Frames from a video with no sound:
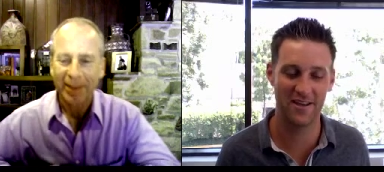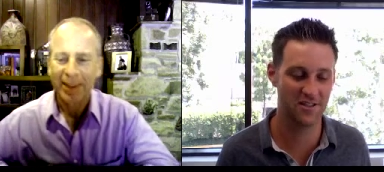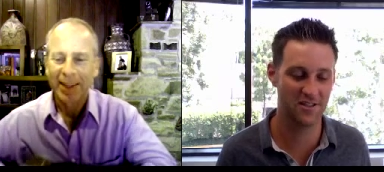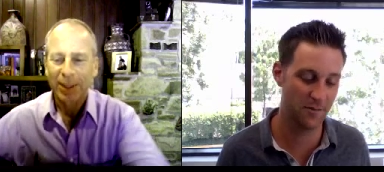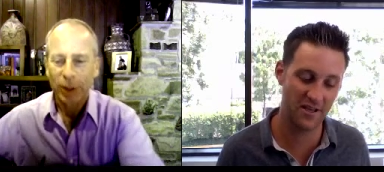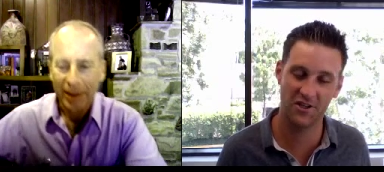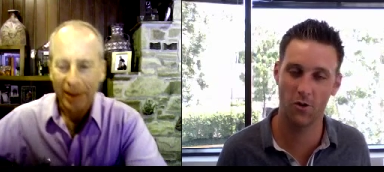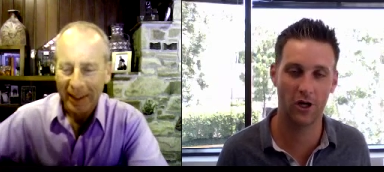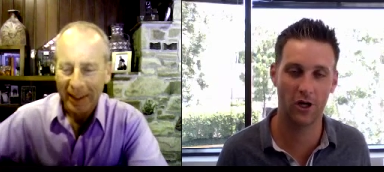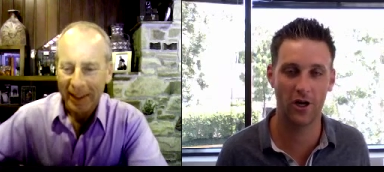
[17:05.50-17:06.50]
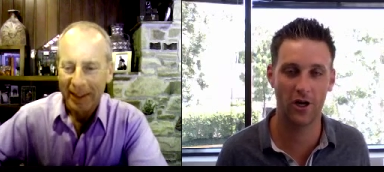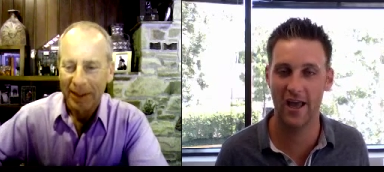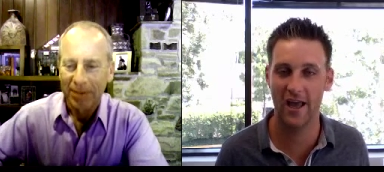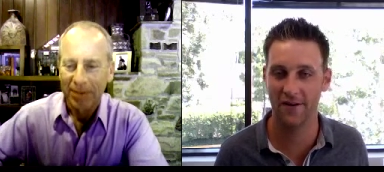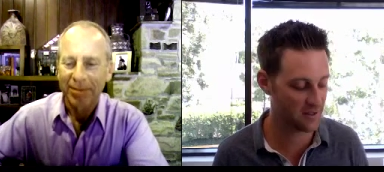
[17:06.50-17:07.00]
Speaker 1: she's the best. She's the best
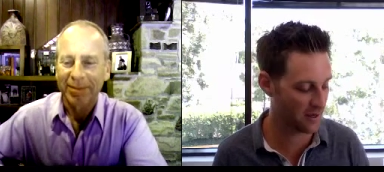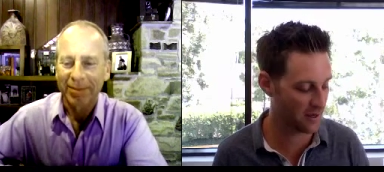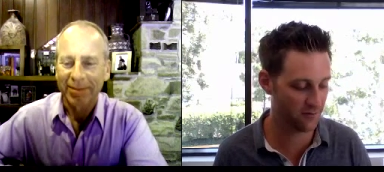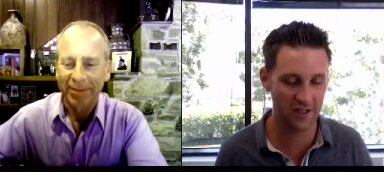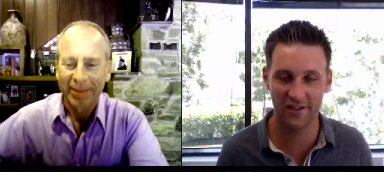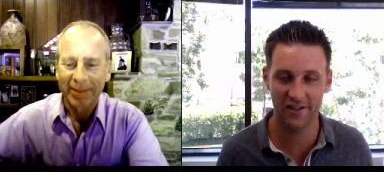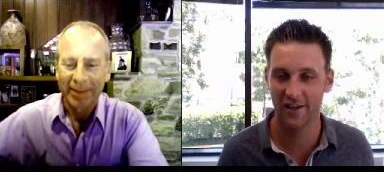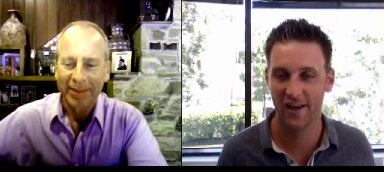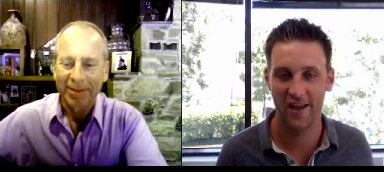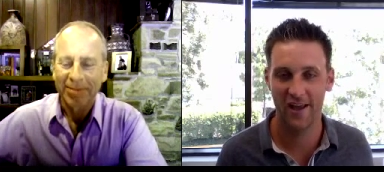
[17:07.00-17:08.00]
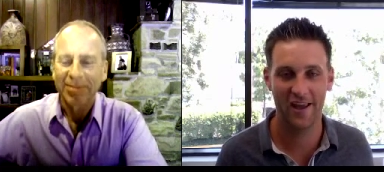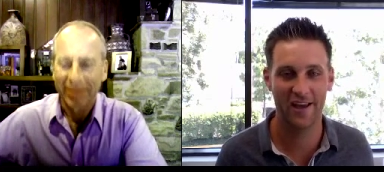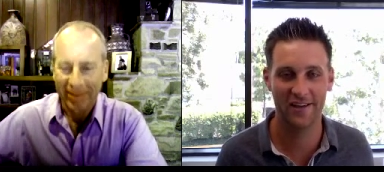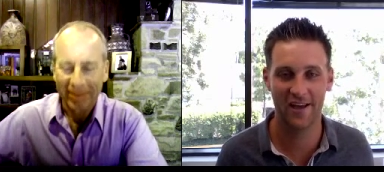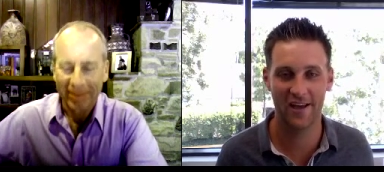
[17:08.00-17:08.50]
coworker I have. Sits at my feet,
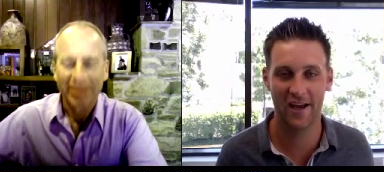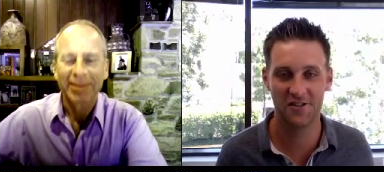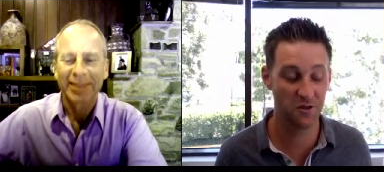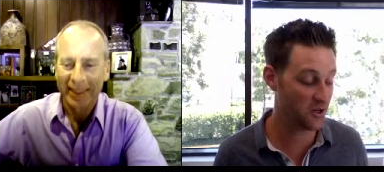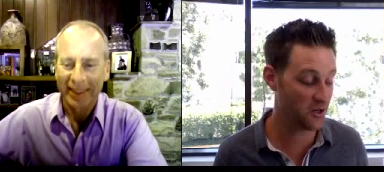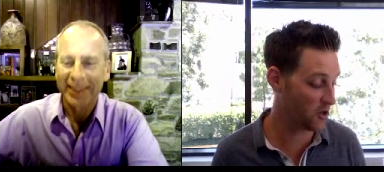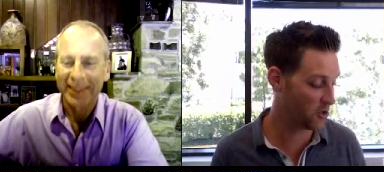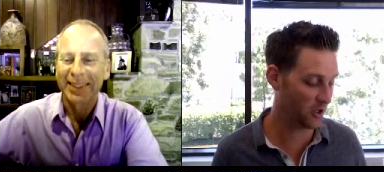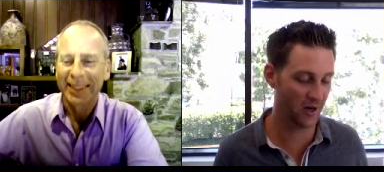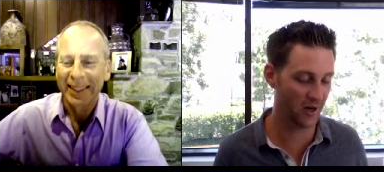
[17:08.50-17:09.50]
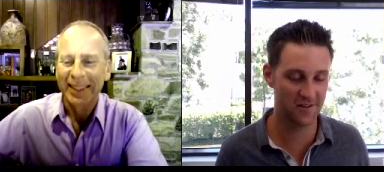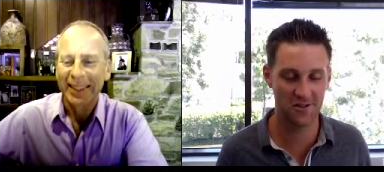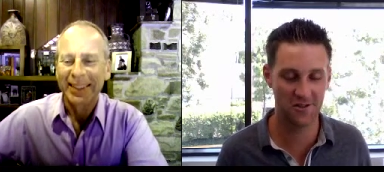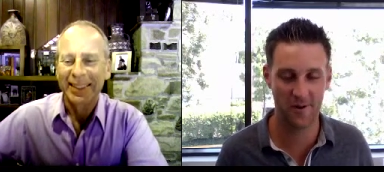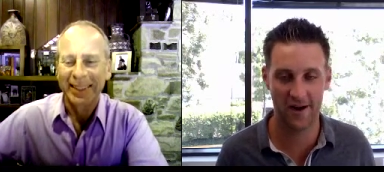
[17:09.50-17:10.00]
and uh, she was here
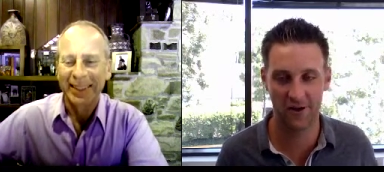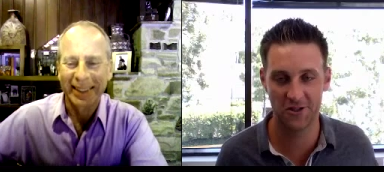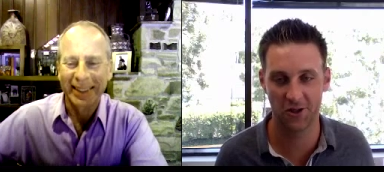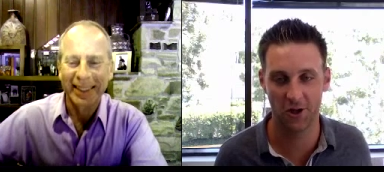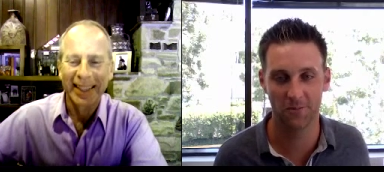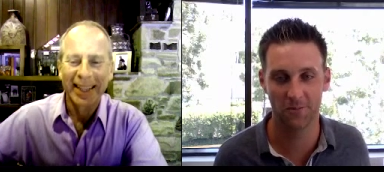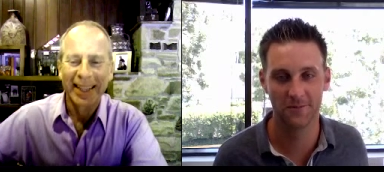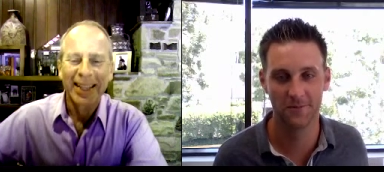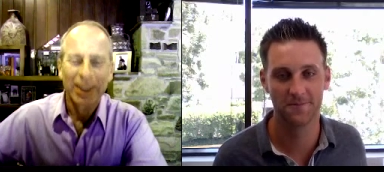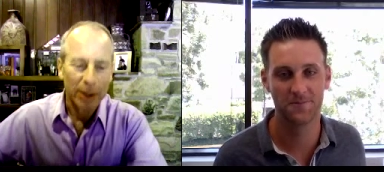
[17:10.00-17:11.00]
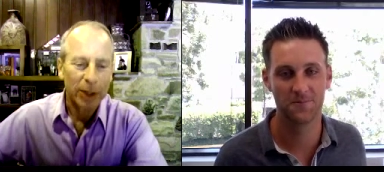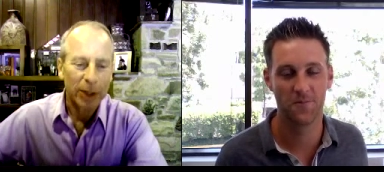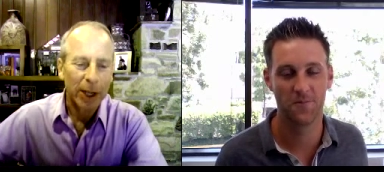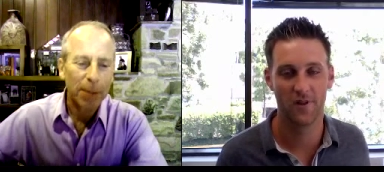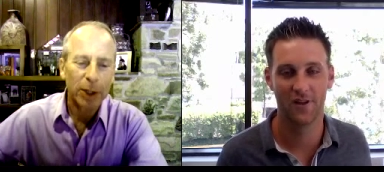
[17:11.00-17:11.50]
earlier. It's too bad I already took her home.
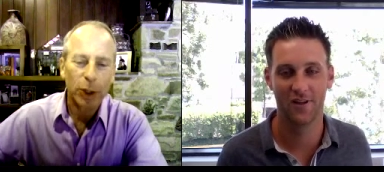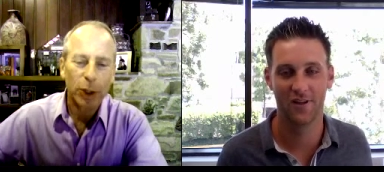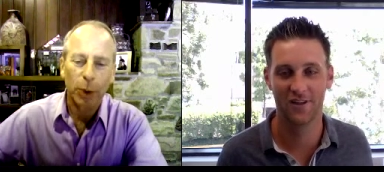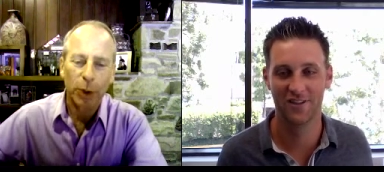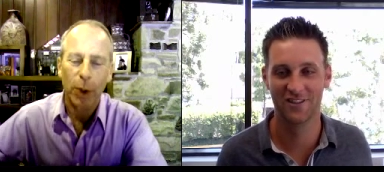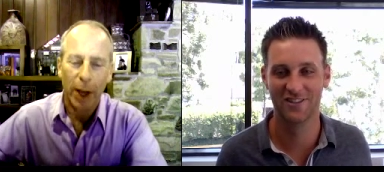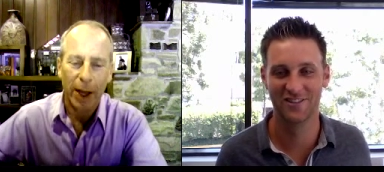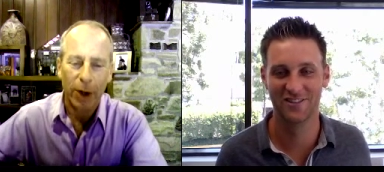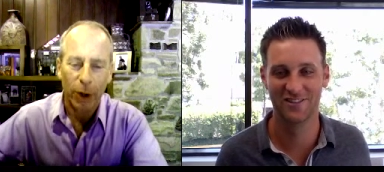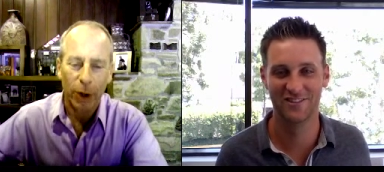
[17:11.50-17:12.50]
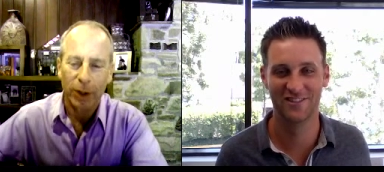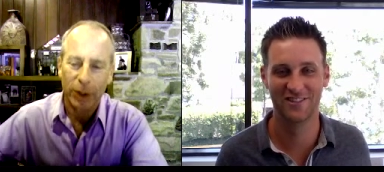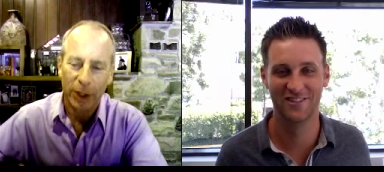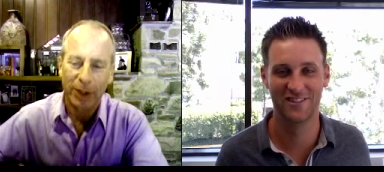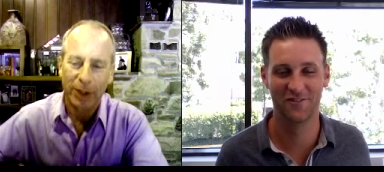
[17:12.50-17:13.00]
Speaker 2: Well, take a picture with you and
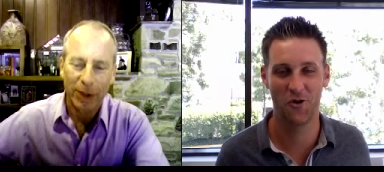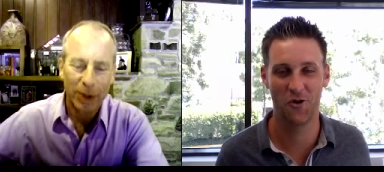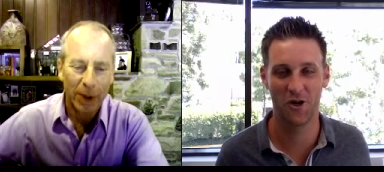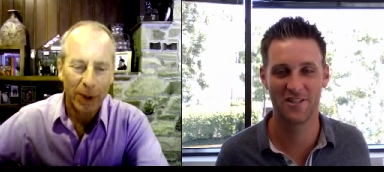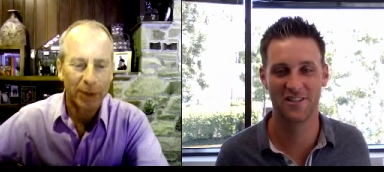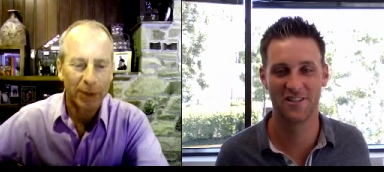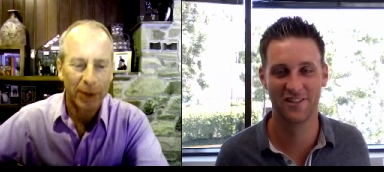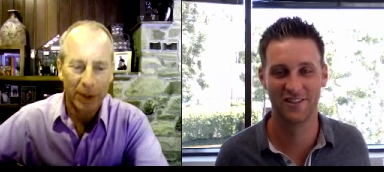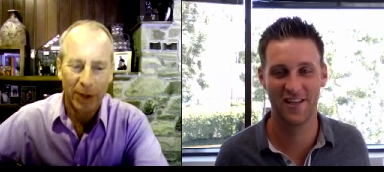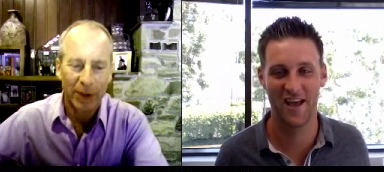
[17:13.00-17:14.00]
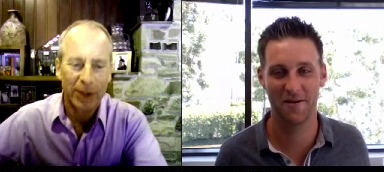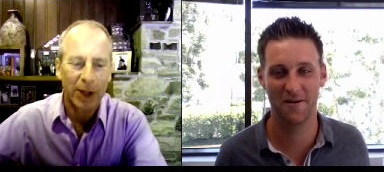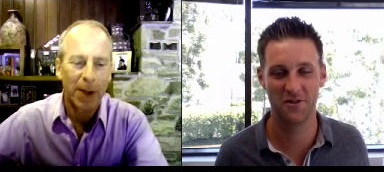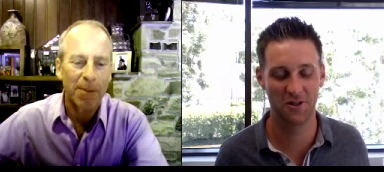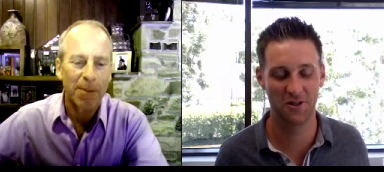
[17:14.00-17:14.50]
her and send it in to us for the
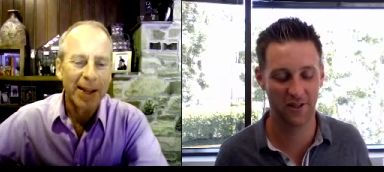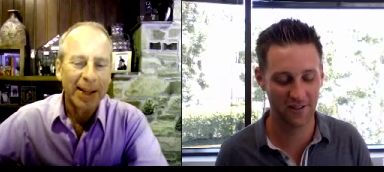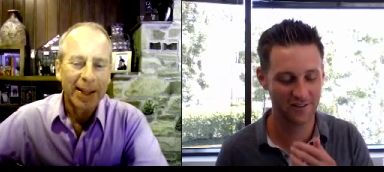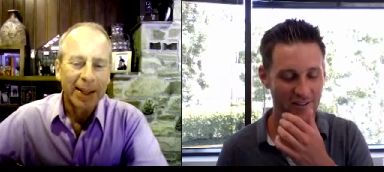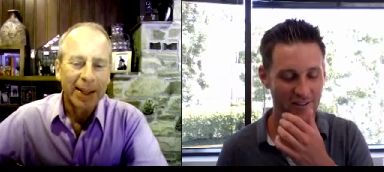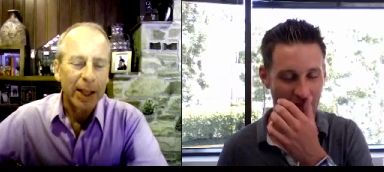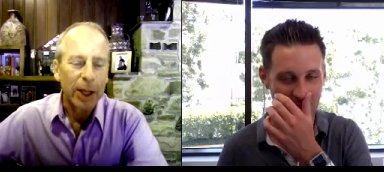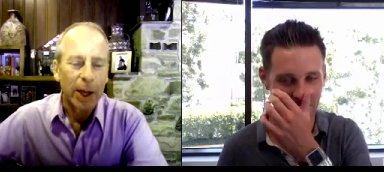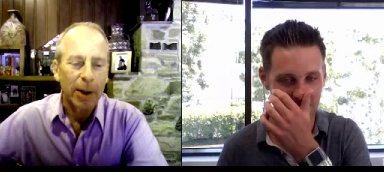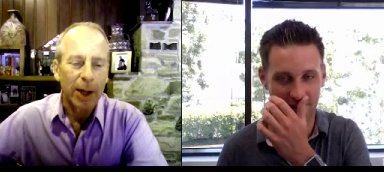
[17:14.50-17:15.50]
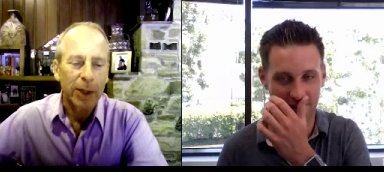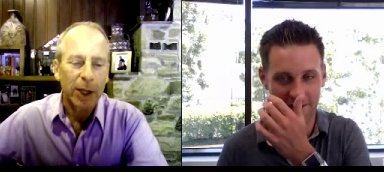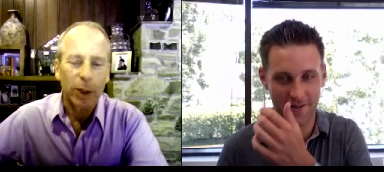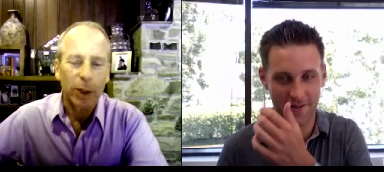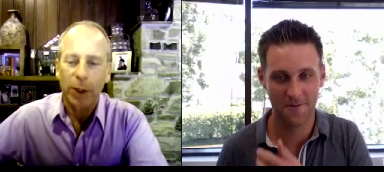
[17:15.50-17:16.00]
series. Yeah, absolutely. Hey, uh,
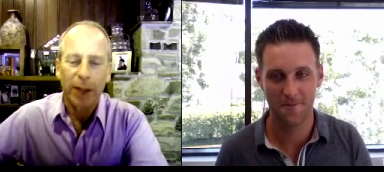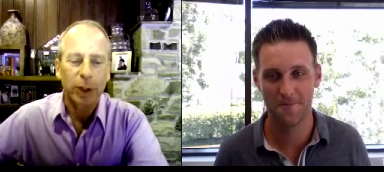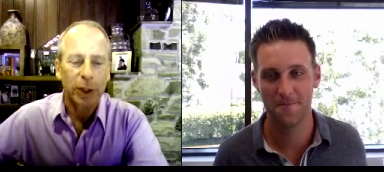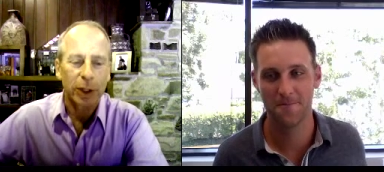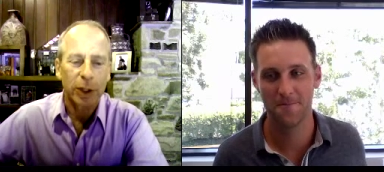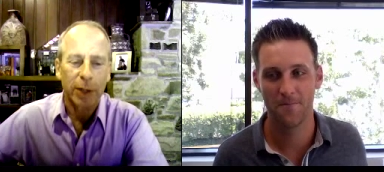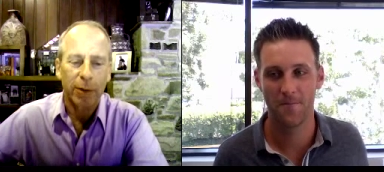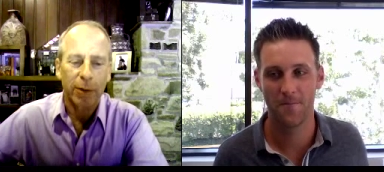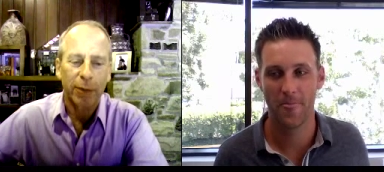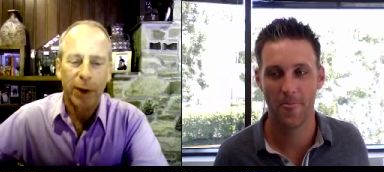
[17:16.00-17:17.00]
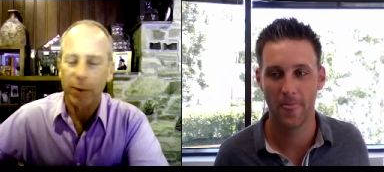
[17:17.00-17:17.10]
absolutely. I think I know the answer to this. Do you have a